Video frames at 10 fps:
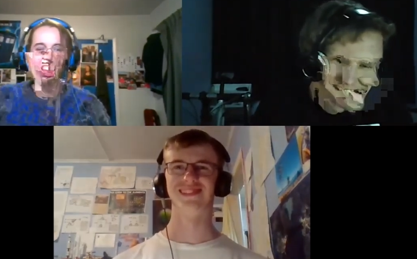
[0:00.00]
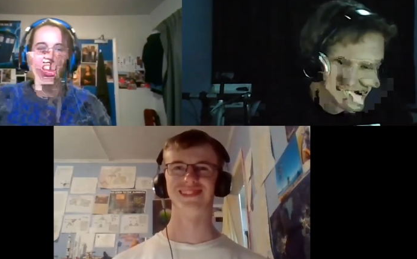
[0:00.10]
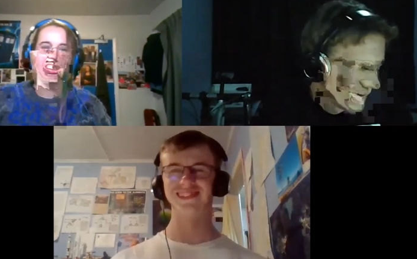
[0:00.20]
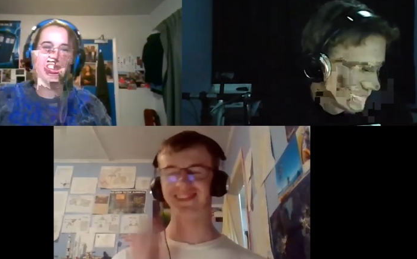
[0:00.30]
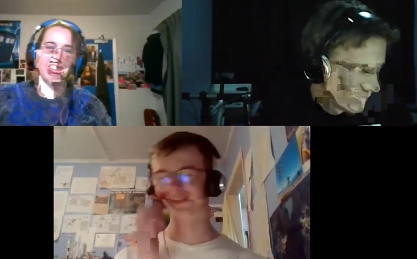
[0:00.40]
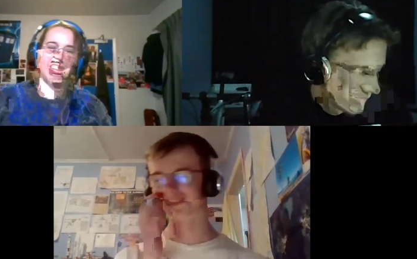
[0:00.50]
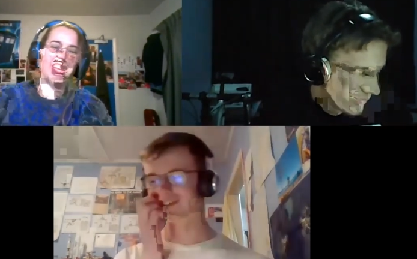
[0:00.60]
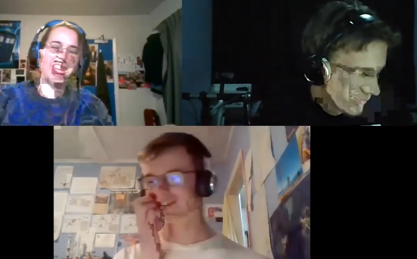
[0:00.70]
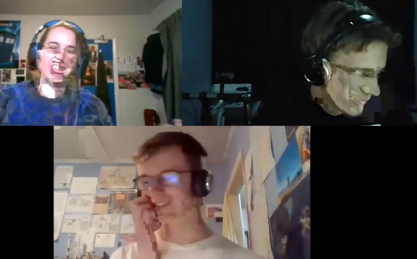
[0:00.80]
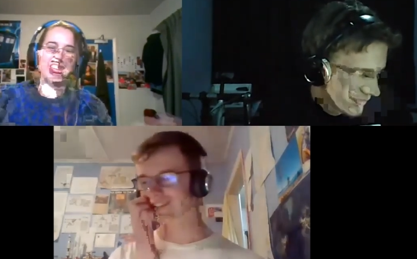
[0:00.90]
Speaker 1: Um,
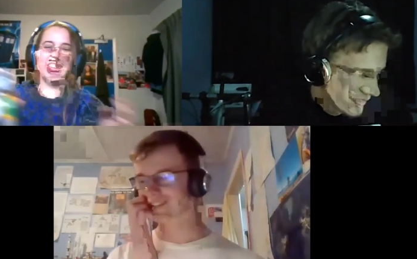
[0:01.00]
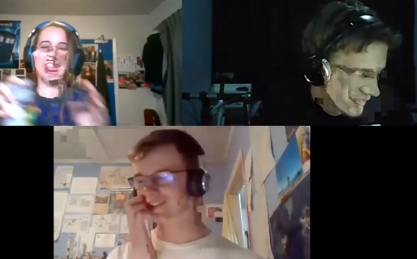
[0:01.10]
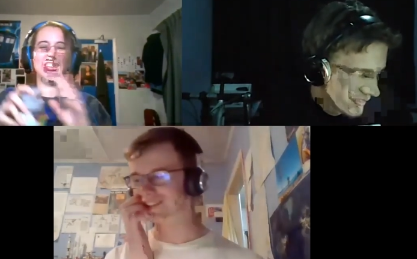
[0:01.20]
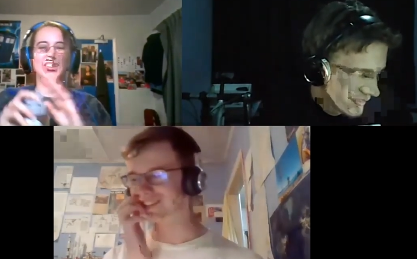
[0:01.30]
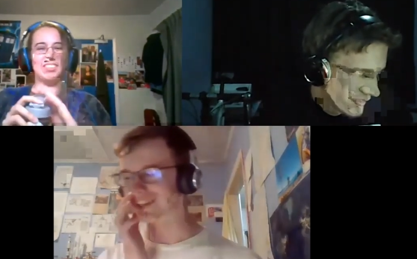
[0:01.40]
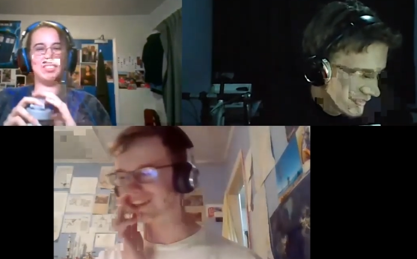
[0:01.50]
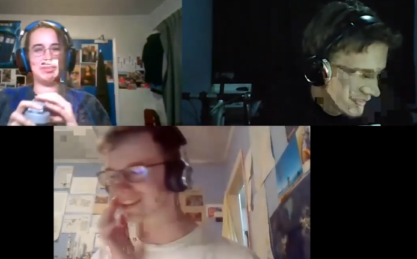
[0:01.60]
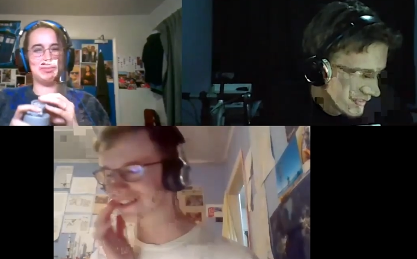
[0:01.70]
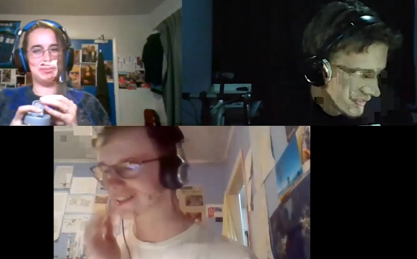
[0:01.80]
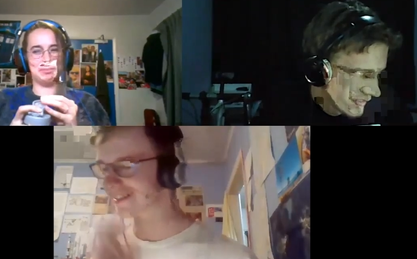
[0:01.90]

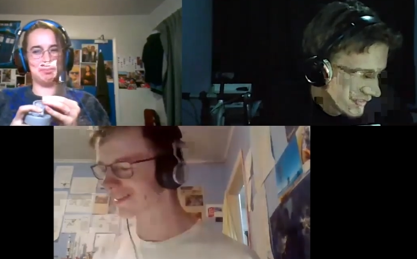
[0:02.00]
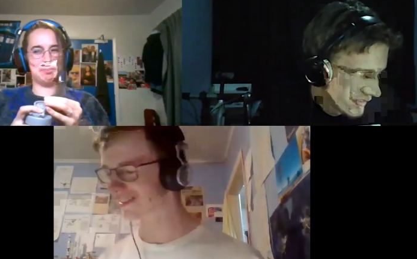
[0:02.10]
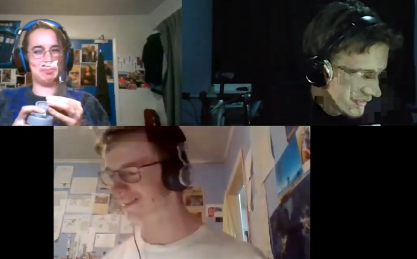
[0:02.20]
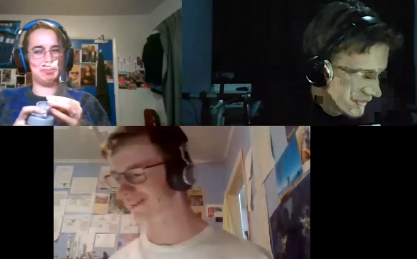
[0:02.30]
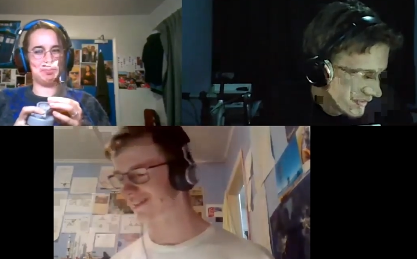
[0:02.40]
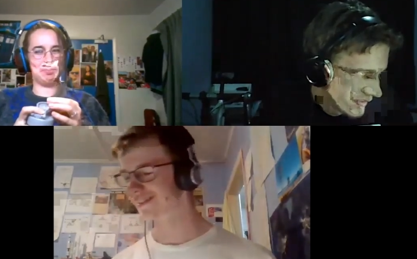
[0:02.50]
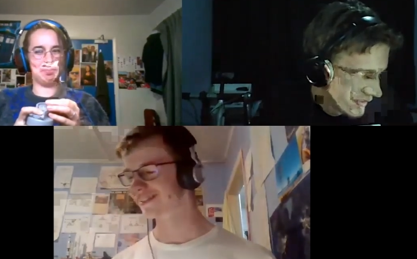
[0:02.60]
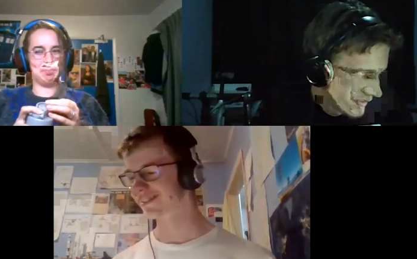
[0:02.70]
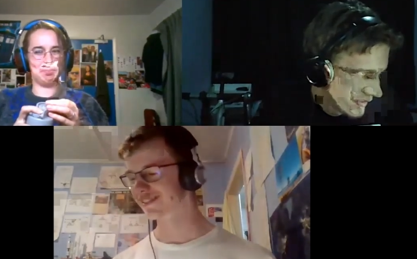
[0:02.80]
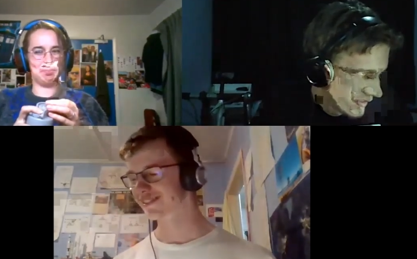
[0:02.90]

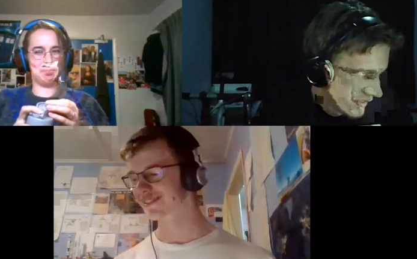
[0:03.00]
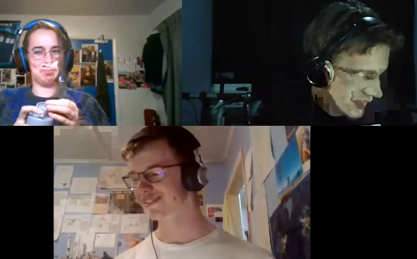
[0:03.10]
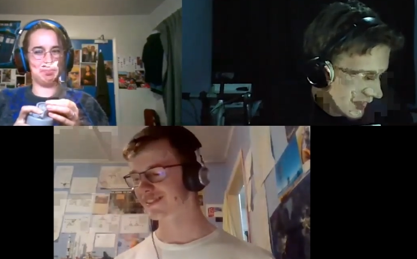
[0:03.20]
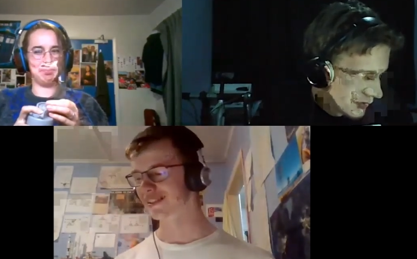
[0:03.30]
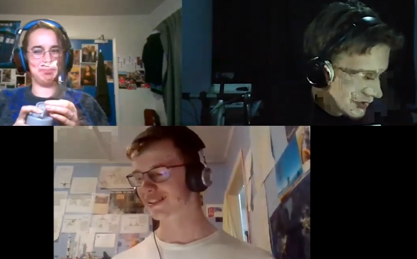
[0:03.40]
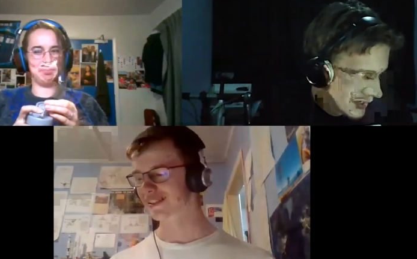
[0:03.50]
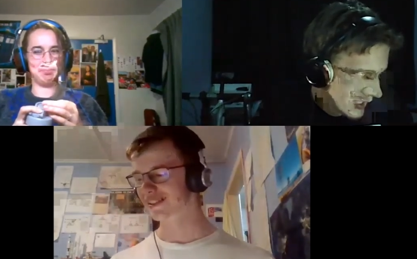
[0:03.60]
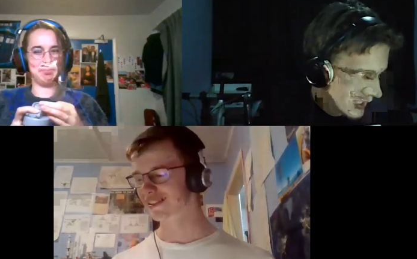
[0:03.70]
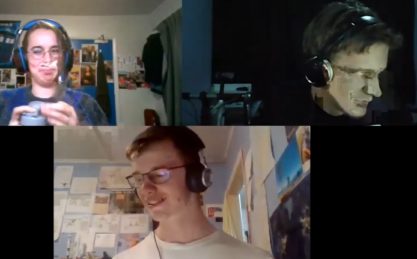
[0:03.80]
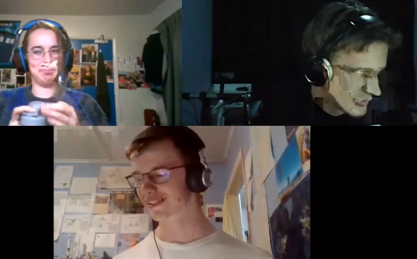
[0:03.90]
he was an
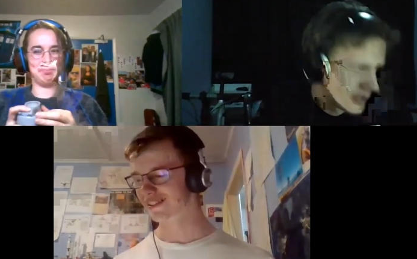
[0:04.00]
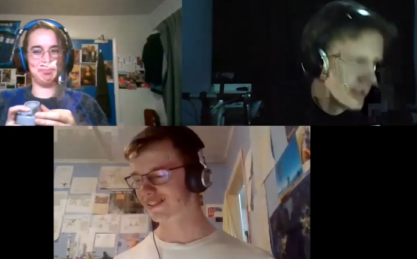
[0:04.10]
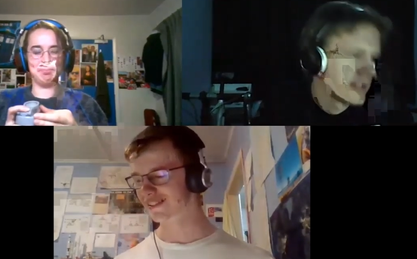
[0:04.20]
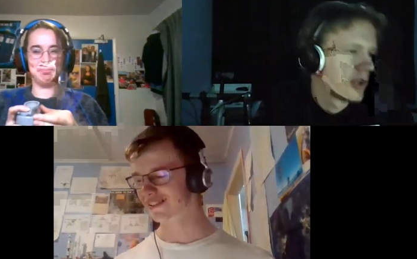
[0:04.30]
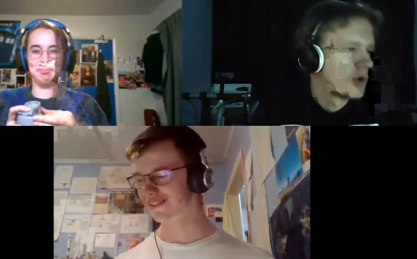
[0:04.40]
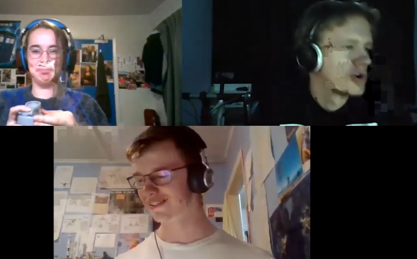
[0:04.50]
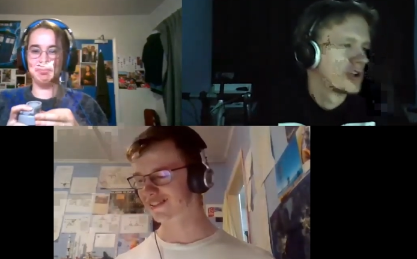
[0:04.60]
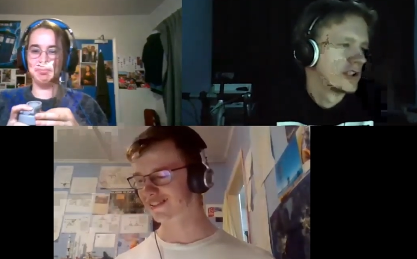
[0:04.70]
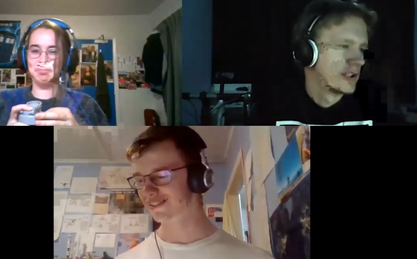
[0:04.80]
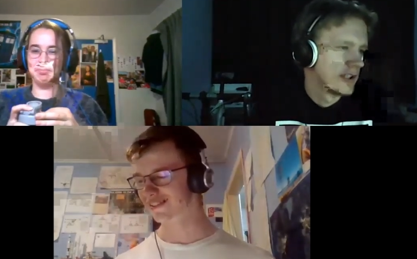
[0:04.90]
English
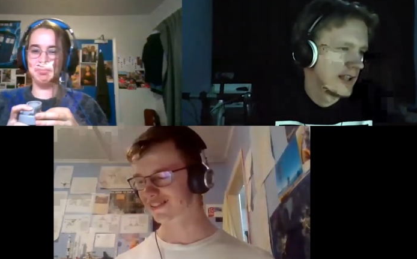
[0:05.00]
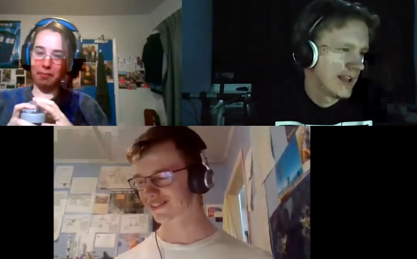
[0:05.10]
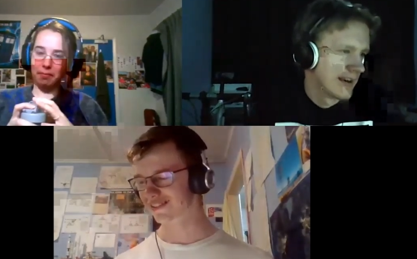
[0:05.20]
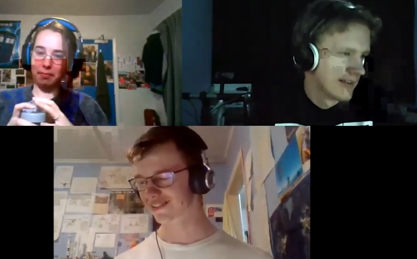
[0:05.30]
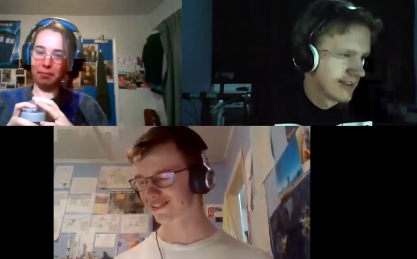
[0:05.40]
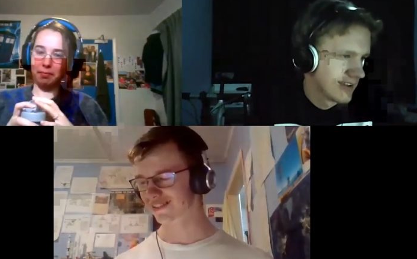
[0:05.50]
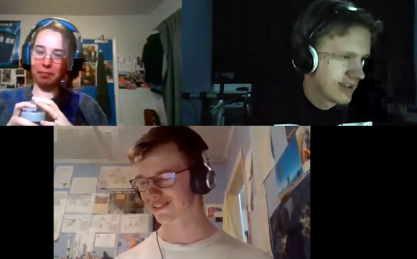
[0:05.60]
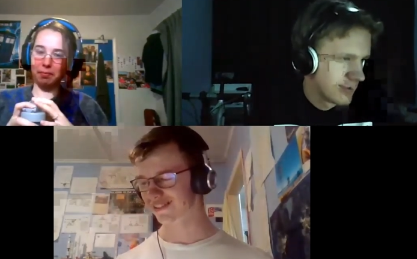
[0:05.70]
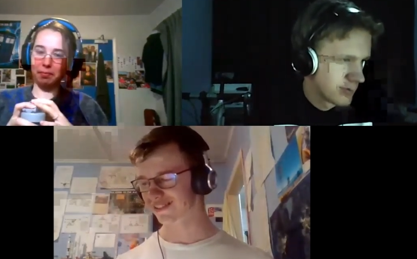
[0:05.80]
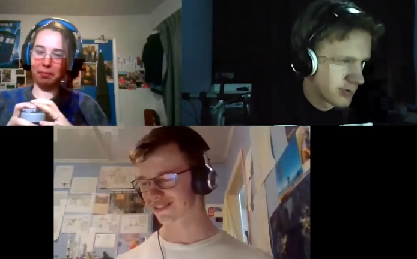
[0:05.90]
theologian, and
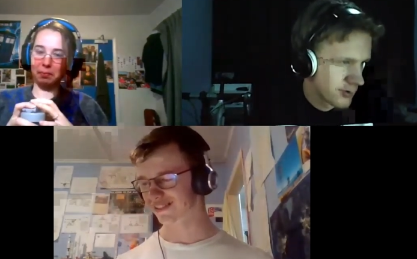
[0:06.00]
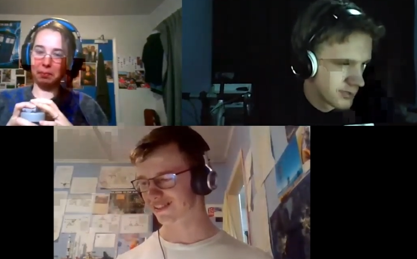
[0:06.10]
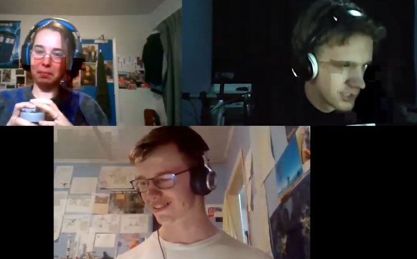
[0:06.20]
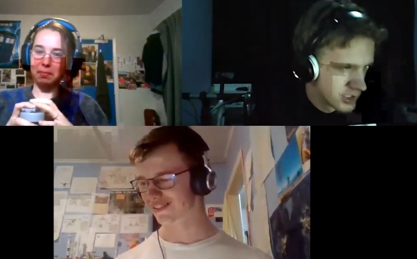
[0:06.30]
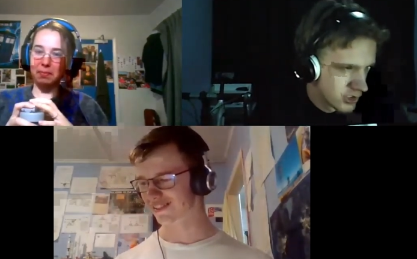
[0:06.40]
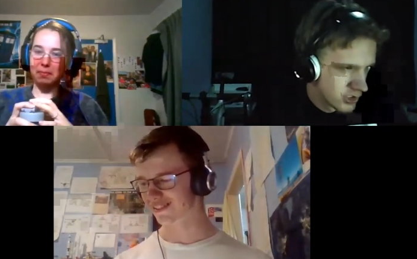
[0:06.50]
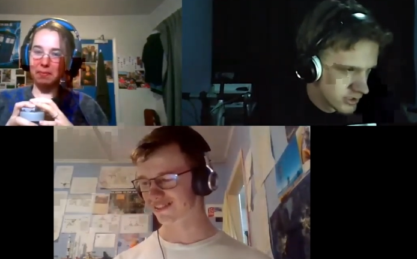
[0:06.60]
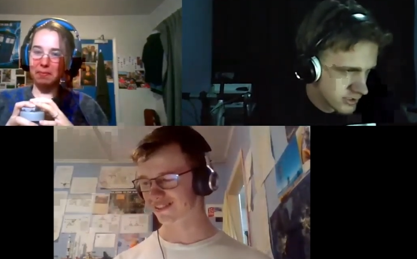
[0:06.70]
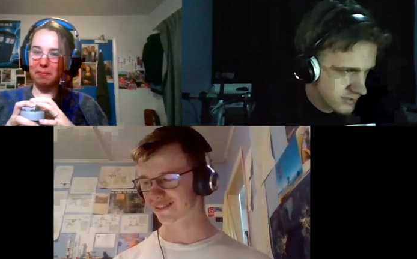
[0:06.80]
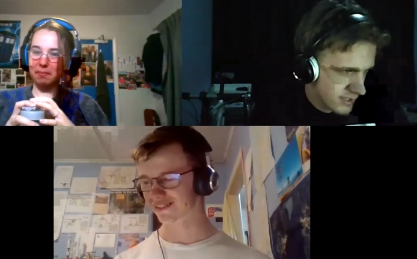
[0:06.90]
he was also a
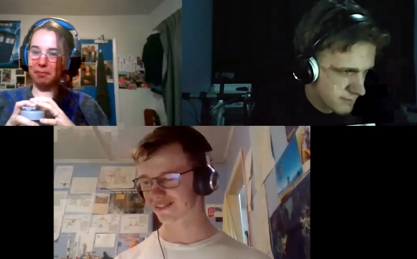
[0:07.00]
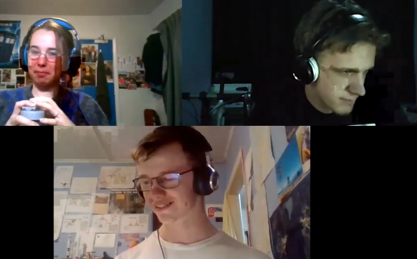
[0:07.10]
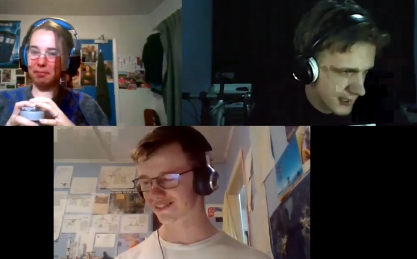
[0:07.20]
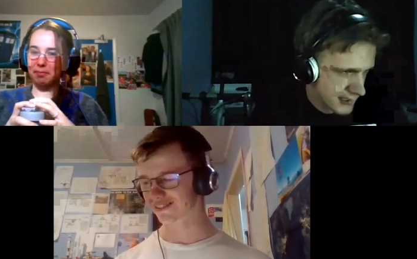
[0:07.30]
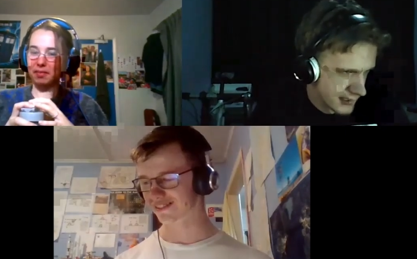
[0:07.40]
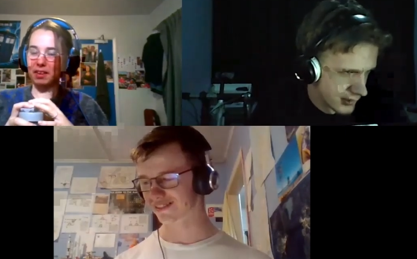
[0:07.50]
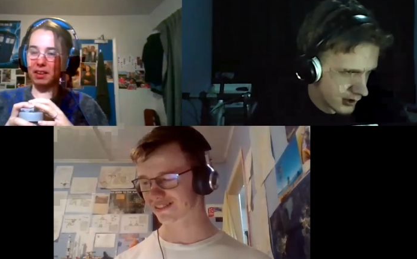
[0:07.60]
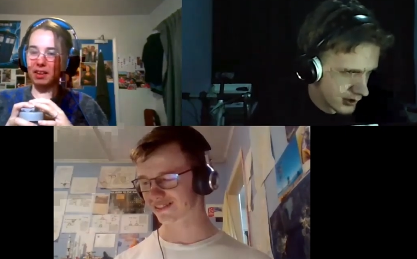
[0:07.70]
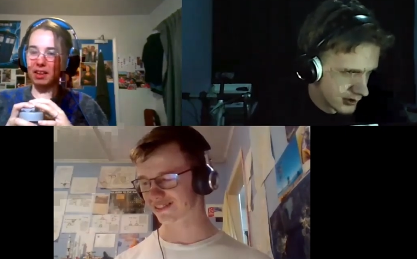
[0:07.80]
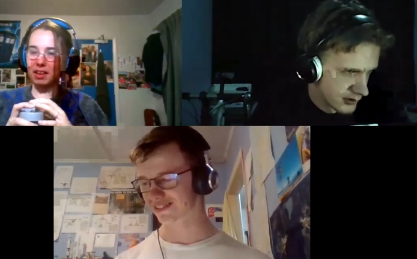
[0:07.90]
geologist and
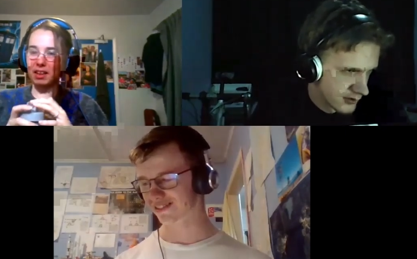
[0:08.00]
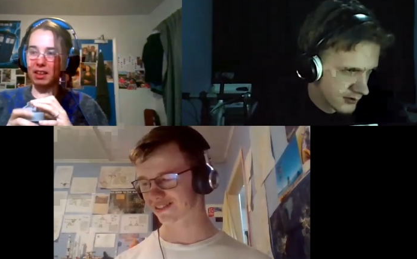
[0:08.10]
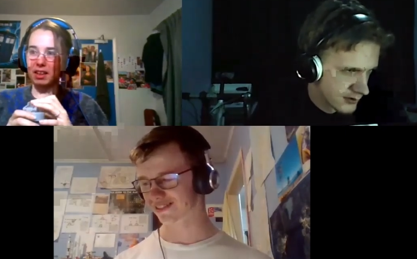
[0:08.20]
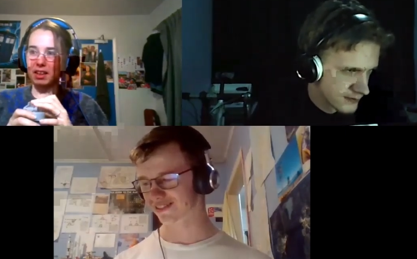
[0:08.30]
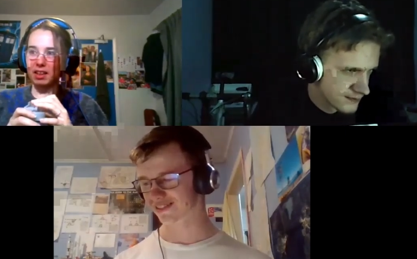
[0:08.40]
paleontologist.